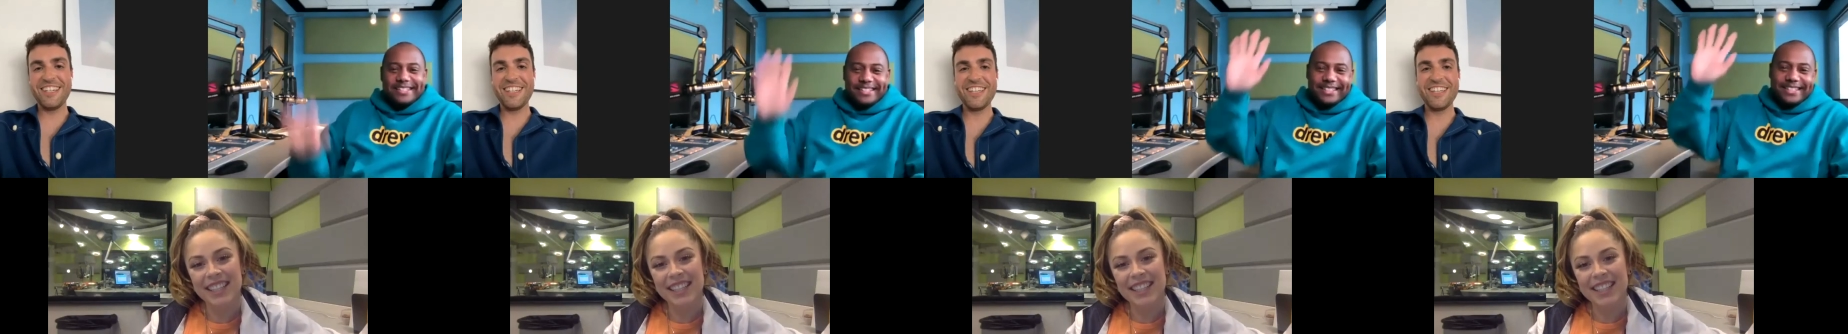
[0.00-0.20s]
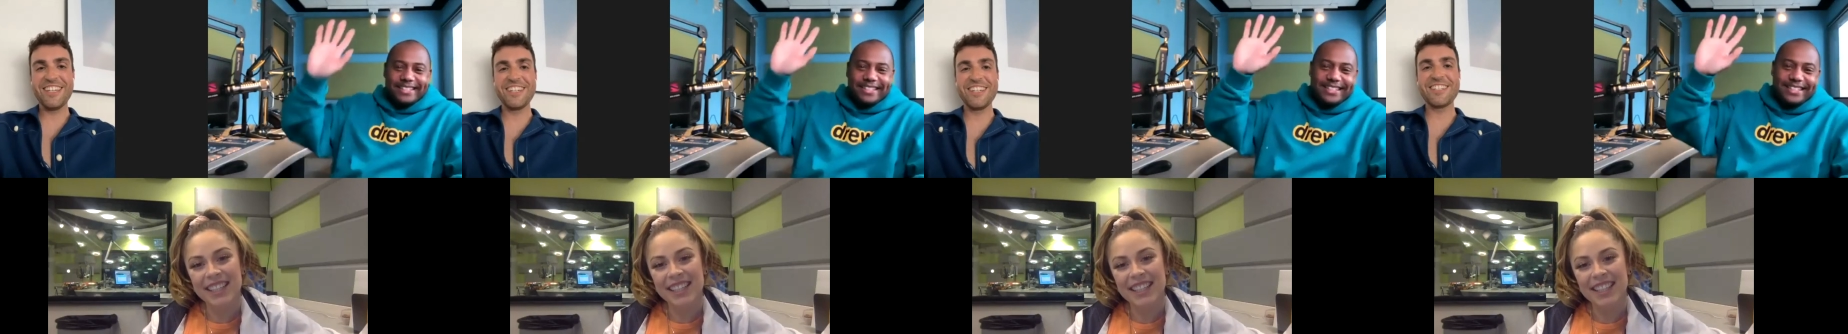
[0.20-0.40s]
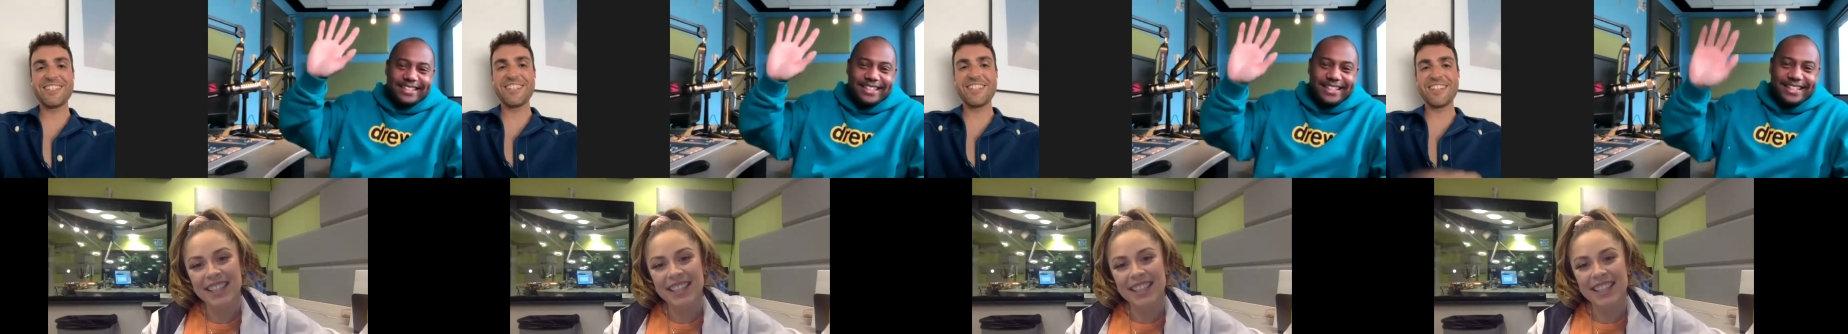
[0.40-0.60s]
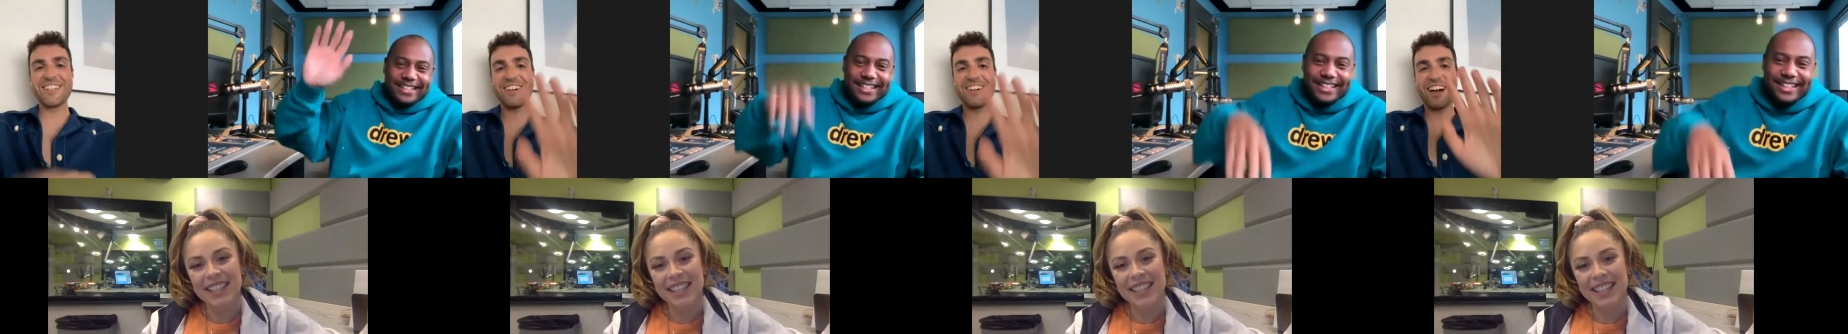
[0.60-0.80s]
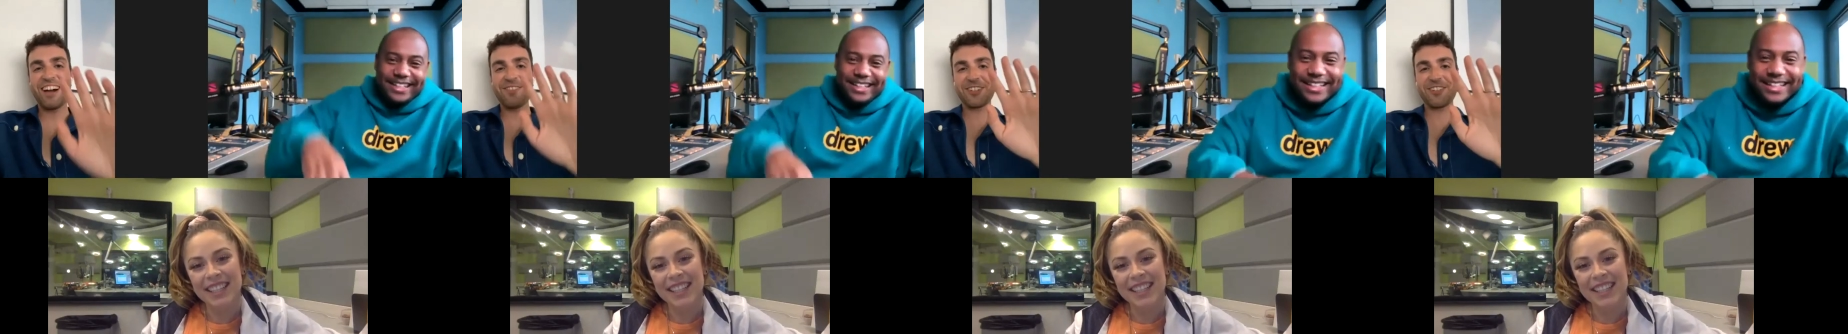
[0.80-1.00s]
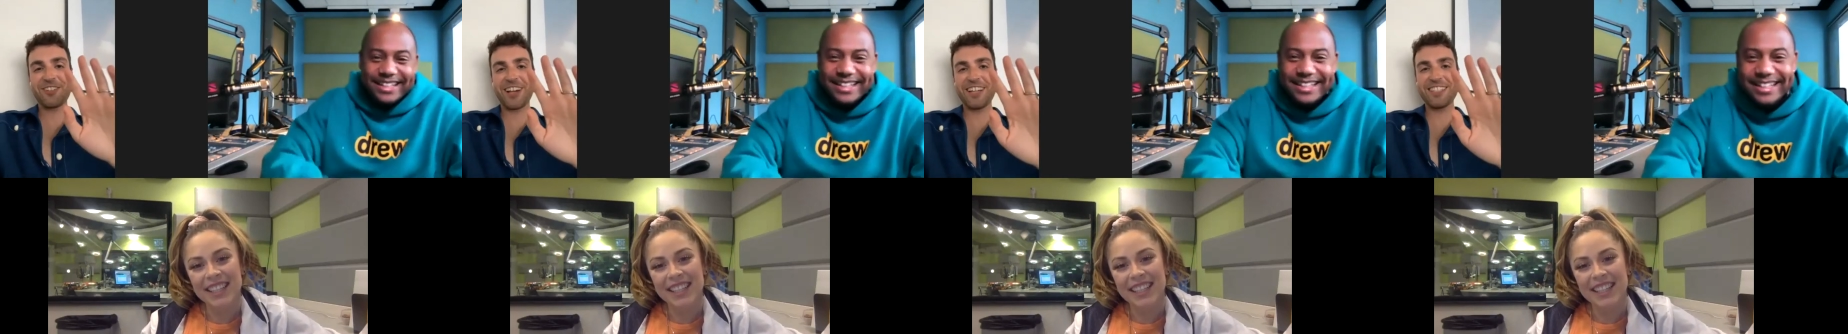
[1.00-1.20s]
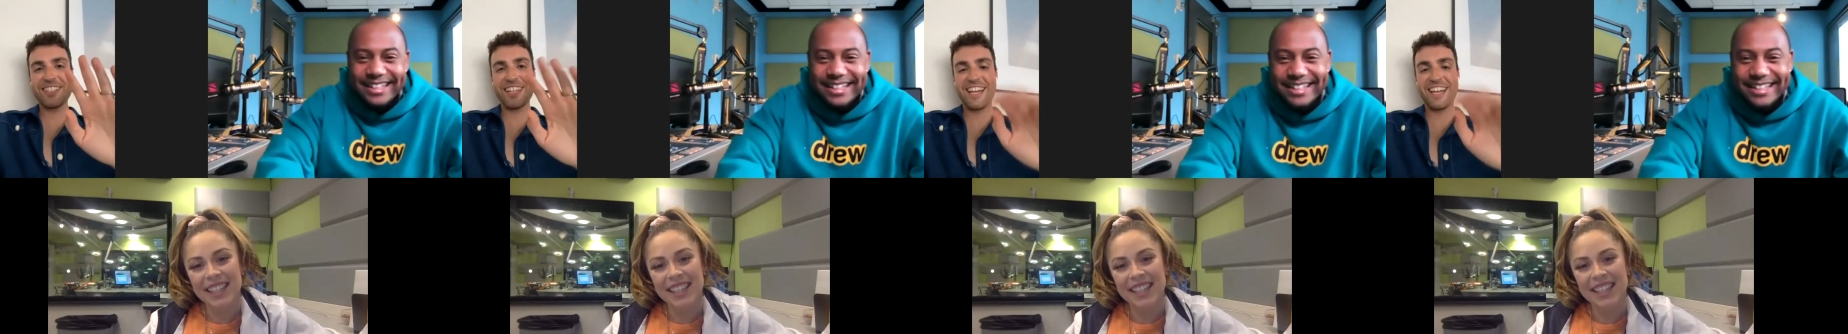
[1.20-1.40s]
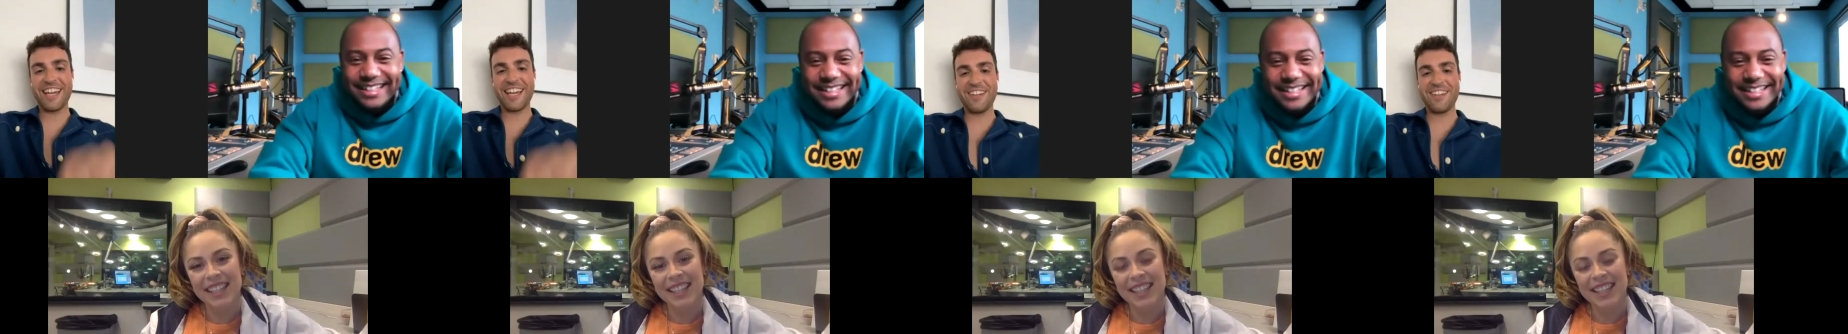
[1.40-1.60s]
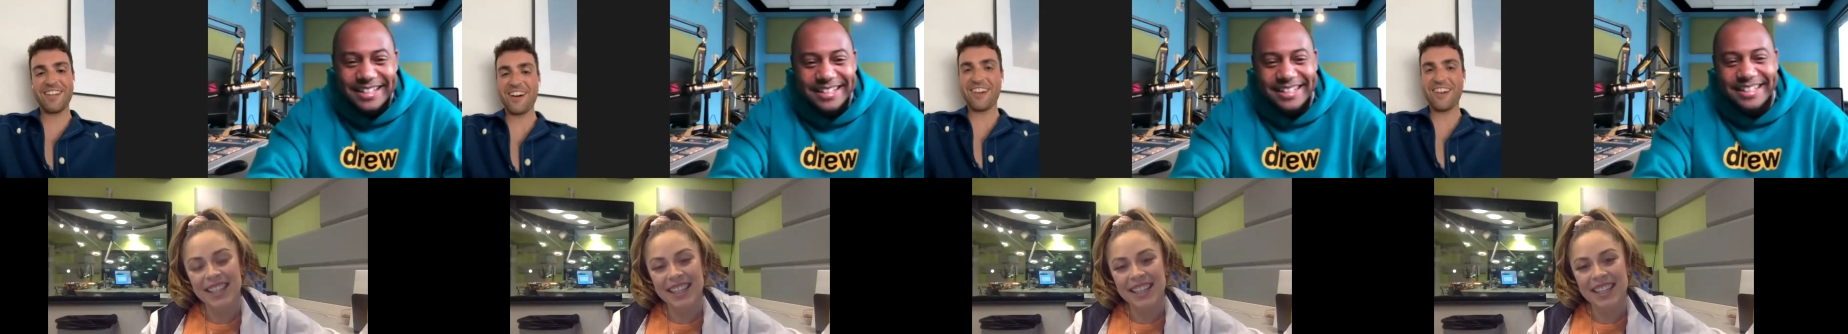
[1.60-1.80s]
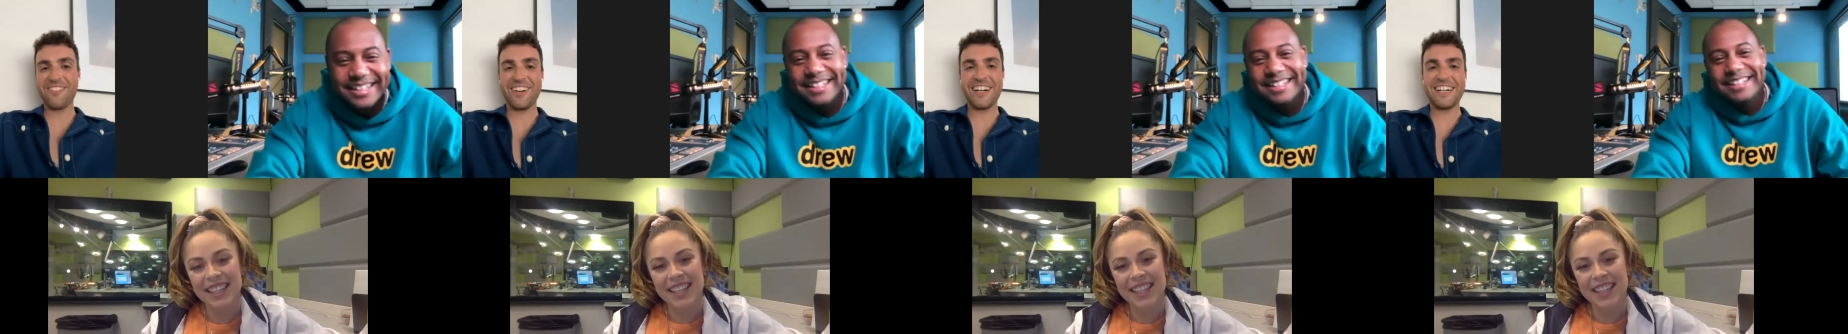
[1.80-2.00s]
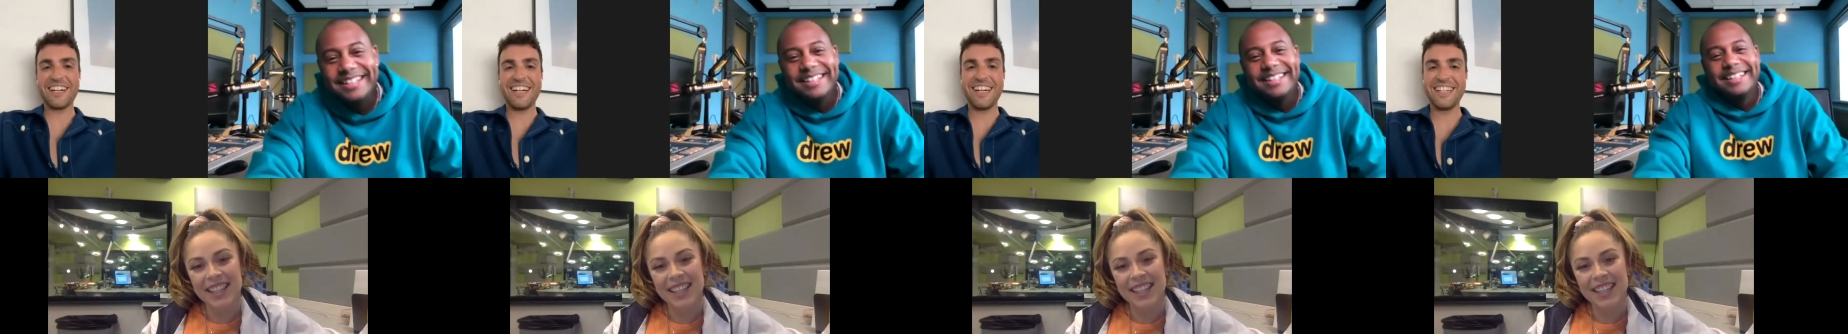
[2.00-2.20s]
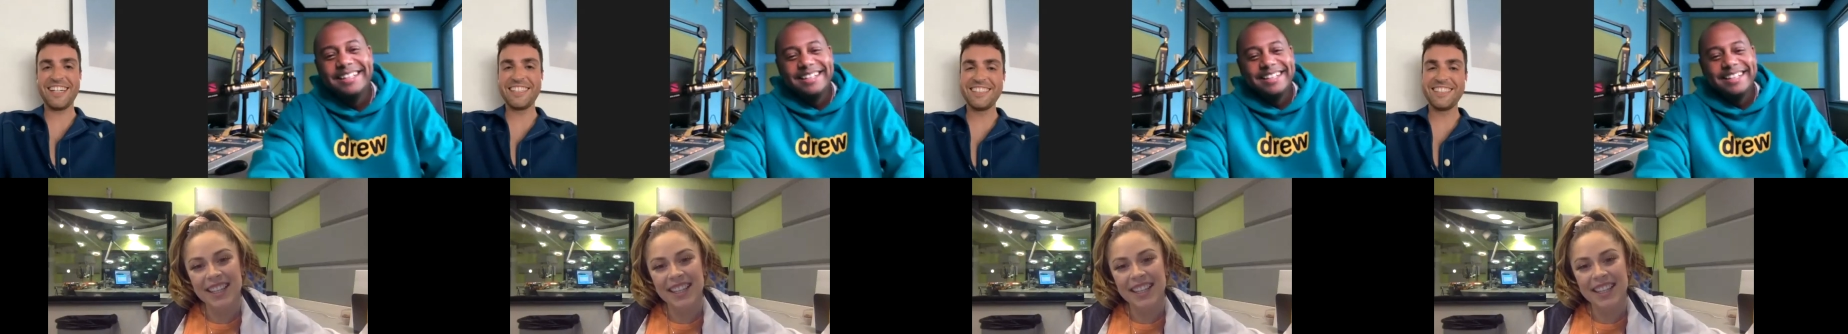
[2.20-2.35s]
Speaker 1: You too. Have a great day. Bye-bye.